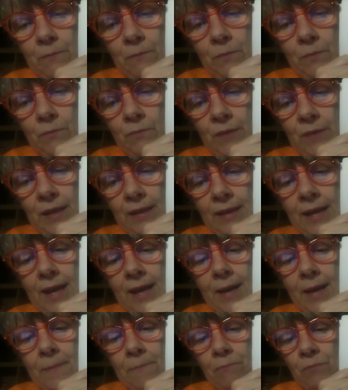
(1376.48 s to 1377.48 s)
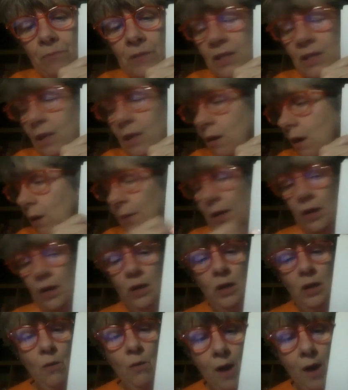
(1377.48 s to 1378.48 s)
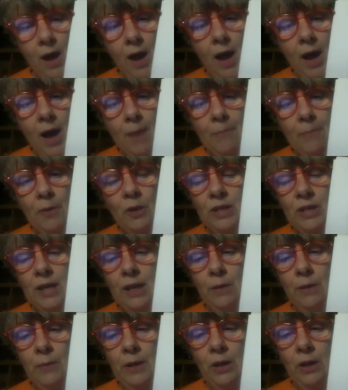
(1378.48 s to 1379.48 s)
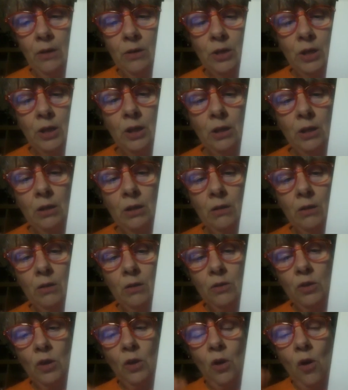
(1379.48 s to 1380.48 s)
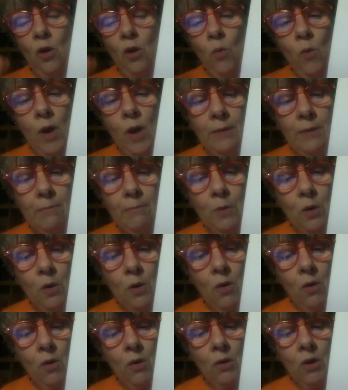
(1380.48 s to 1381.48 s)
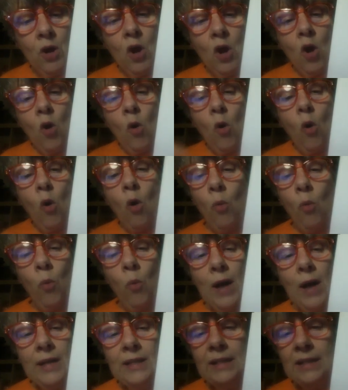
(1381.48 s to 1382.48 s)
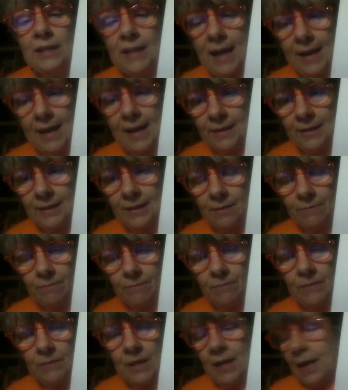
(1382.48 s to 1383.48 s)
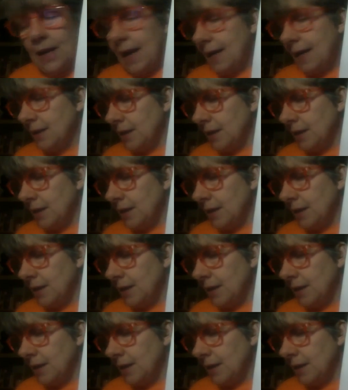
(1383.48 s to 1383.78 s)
thing there. So are we going to go up or down? Are we going to go one more or one less? And so